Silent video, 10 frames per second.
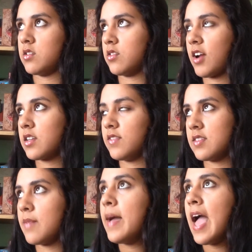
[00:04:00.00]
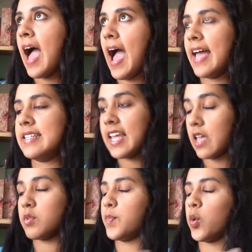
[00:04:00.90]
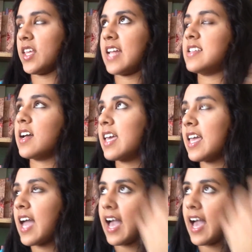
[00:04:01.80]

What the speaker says: as attractive as him. And he was born in Kentucky,